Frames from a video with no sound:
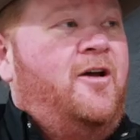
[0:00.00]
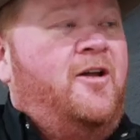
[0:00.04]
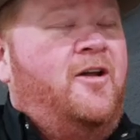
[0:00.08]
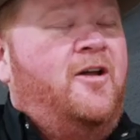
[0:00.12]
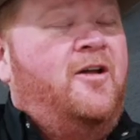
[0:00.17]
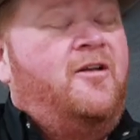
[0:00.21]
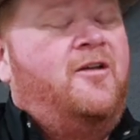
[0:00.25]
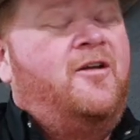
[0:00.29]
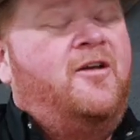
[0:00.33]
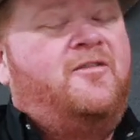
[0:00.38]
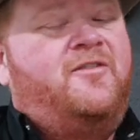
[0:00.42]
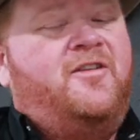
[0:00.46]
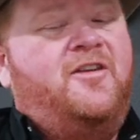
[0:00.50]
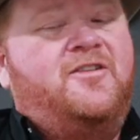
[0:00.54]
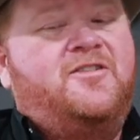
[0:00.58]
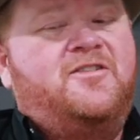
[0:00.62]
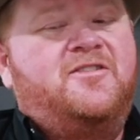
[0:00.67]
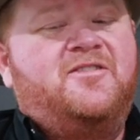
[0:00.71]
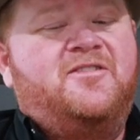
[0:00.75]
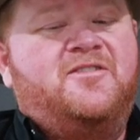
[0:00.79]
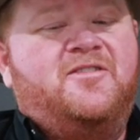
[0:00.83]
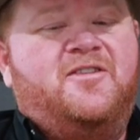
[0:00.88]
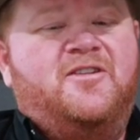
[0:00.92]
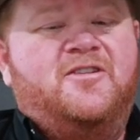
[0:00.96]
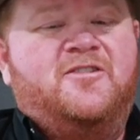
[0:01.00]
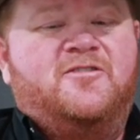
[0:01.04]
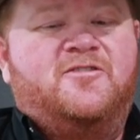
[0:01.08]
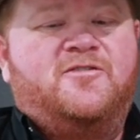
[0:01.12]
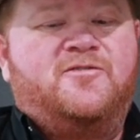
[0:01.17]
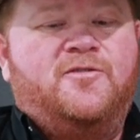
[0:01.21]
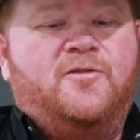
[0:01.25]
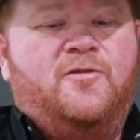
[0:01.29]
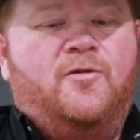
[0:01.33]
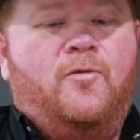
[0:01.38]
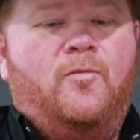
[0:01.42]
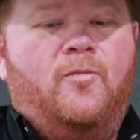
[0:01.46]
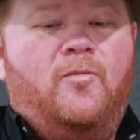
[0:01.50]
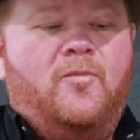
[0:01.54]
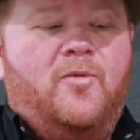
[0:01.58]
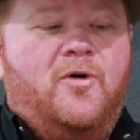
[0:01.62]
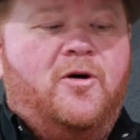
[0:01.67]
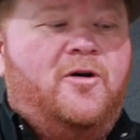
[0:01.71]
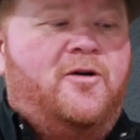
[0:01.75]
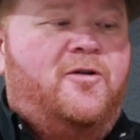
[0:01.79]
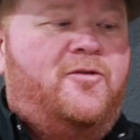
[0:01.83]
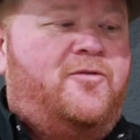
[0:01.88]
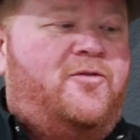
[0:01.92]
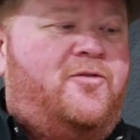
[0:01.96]
And it teaches these kids so
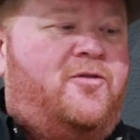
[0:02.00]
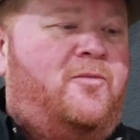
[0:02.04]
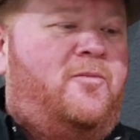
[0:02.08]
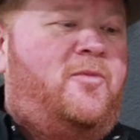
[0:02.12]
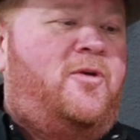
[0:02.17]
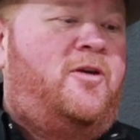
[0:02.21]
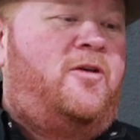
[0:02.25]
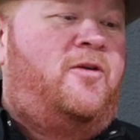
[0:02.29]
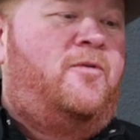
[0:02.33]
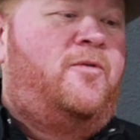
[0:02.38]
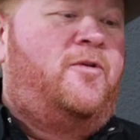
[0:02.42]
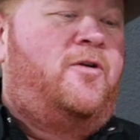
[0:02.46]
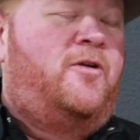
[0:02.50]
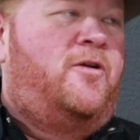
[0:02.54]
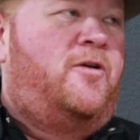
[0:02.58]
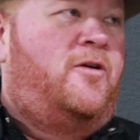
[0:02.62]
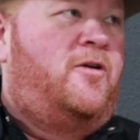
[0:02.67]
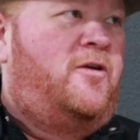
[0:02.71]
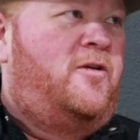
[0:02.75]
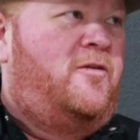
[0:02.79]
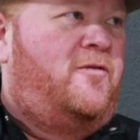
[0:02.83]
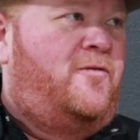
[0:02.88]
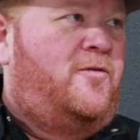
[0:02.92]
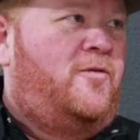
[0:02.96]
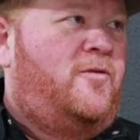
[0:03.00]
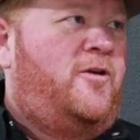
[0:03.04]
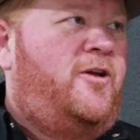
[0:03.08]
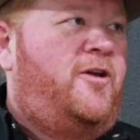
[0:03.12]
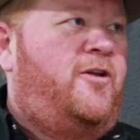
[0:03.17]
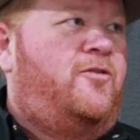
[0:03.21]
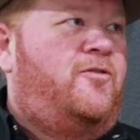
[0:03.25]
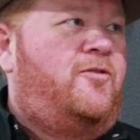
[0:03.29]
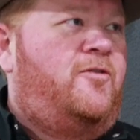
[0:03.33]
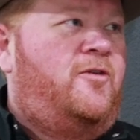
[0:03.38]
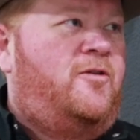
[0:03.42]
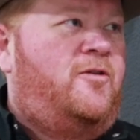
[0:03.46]
much to me when they're in the 4-H and